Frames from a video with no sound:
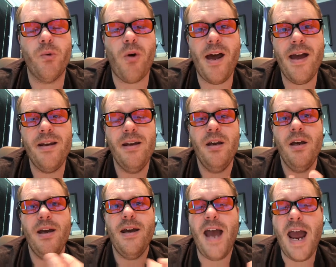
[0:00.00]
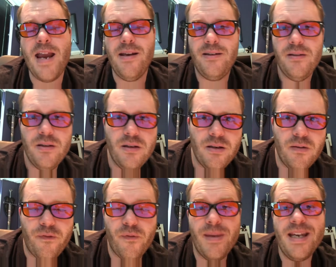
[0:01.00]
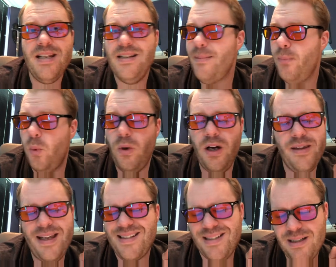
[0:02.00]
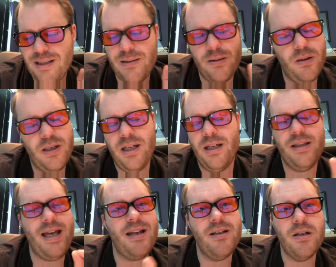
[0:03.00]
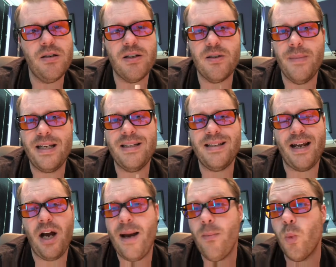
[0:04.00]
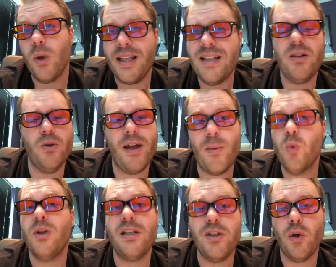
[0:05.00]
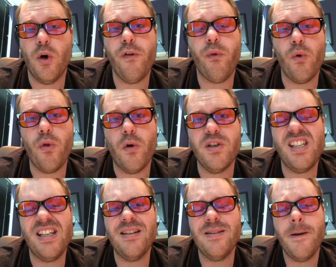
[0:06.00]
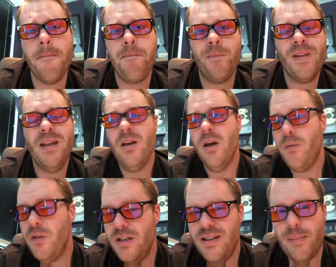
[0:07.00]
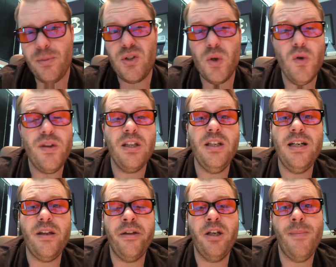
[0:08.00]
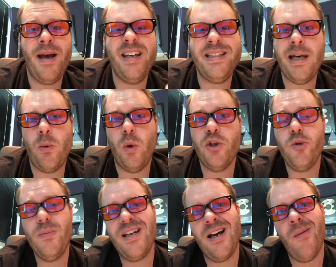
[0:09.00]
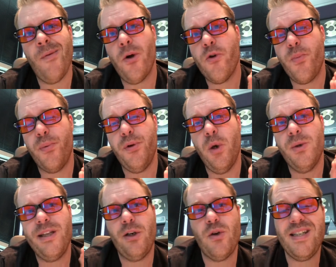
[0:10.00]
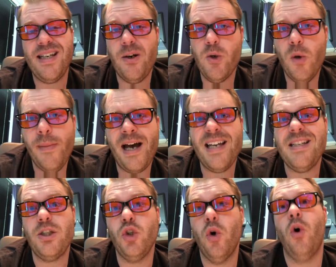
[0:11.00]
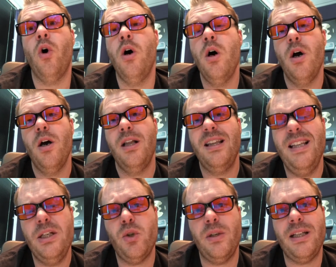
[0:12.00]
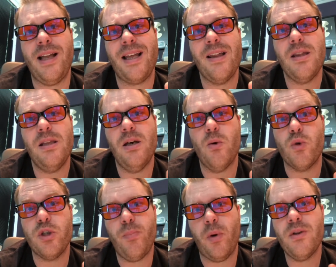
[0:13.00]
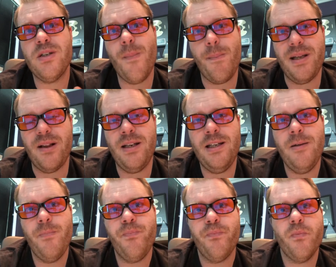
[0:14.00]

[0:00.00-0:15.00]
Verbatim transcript: right? And for me, number one, that's just that just means that I'm willing to do that. I'm willing to go through those things. Number two thing you need to think about is that once you become an entrepreneur, what they don't tell you about is your literally like the responsibility